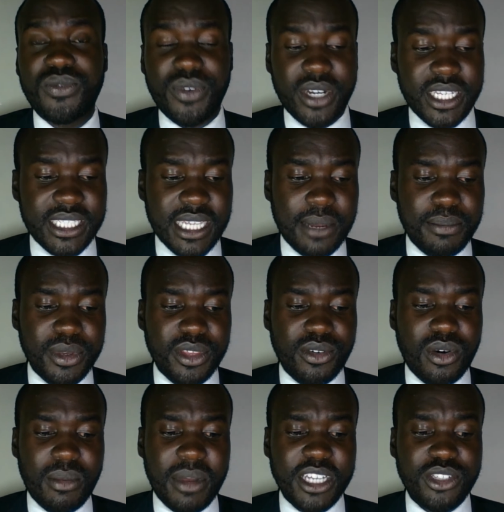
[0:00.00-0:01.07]
for example, the
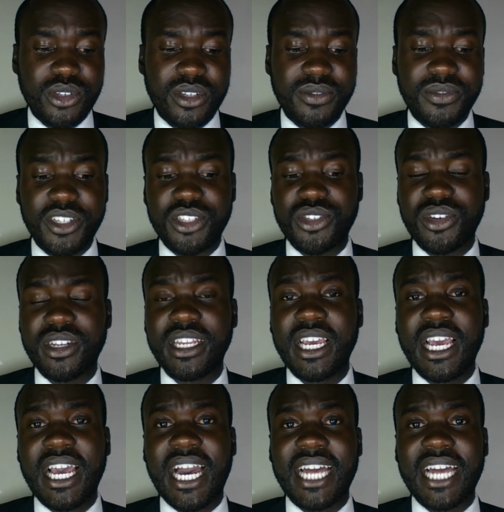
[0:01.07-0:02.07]
Commercial Division,